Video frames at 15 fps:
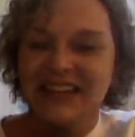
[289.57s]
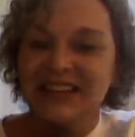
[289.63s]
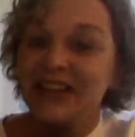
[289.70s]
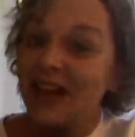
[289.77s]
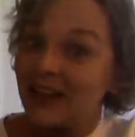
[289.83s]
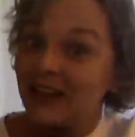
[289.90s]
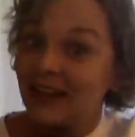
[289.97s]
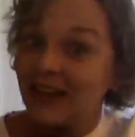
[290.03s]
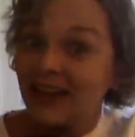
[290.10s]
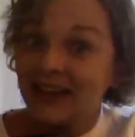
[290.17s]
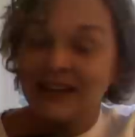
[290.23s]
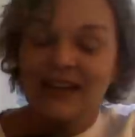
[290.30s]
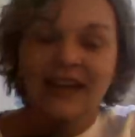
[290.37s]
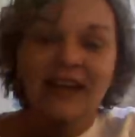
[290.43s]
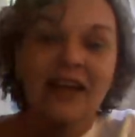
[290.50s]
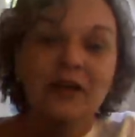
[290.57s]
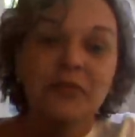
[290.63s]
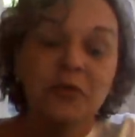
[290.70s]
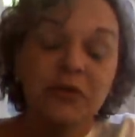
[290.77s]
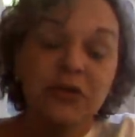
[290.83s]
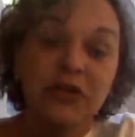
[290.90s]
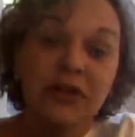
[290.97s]
Not yet.
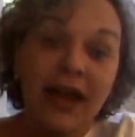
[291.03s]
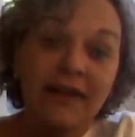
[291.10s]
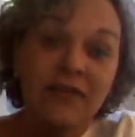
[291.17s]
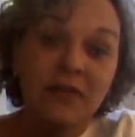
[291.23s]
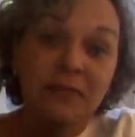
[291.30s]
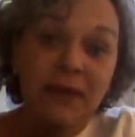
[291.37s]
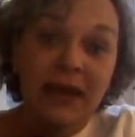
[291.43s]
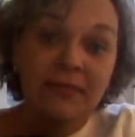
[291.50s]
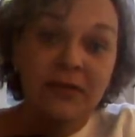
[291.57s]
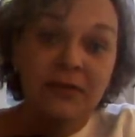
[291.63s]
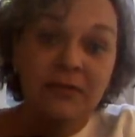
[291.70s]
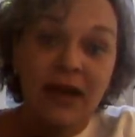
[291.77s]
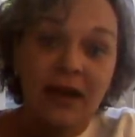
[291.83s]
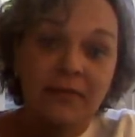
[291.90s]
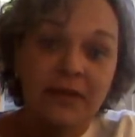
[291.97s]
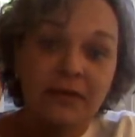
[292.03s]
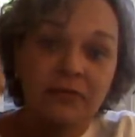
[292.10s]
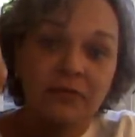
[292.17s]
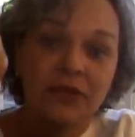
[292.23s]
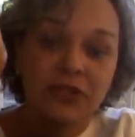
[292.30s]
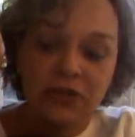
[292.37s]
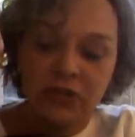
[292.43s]
But when you have a baby rabbit,
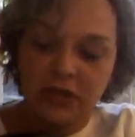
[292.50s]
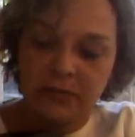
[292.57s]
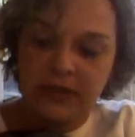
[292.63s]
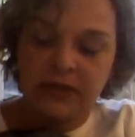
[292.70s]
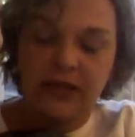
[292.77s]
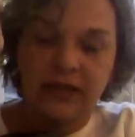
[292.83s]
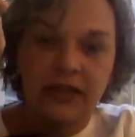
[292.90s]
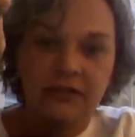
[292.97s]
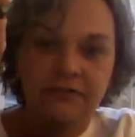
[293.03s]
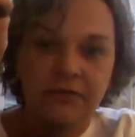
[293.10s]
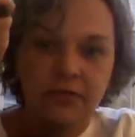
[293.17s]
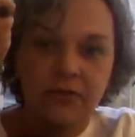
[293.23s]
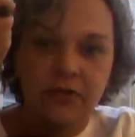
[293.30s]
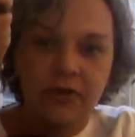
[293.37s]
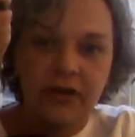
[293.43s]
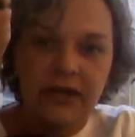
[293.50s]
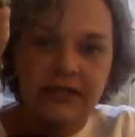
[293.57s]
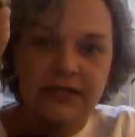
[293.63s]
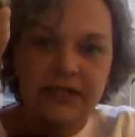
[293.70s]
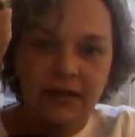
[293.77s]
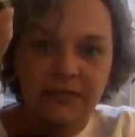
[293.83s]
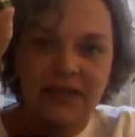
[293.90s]
what you're going to be looking for
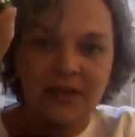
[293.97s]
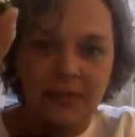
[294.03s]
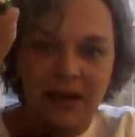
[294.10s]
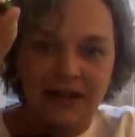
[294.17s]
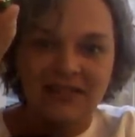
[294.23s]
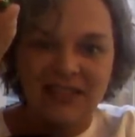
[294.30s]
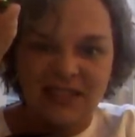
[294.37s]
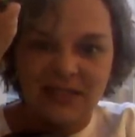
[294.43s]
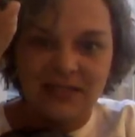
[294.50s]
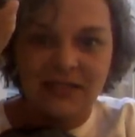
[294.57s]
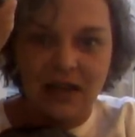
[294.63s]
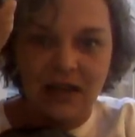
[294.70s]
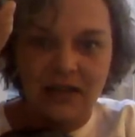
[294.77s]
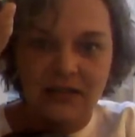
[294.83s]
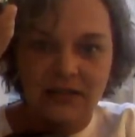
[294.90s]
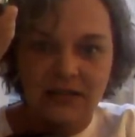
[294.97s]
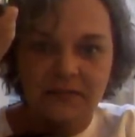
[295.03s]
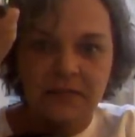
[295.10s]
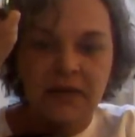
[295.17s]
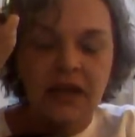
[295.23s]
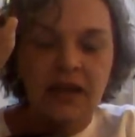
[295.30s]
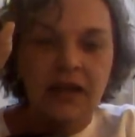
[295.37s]
is something about this size.